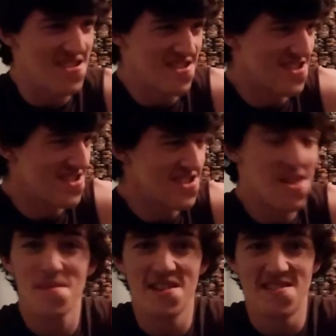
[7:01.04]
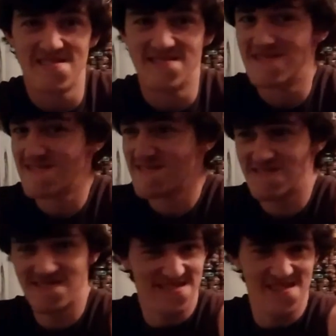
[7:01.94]
or something.
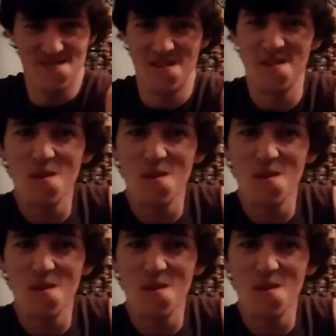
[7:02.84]
I don't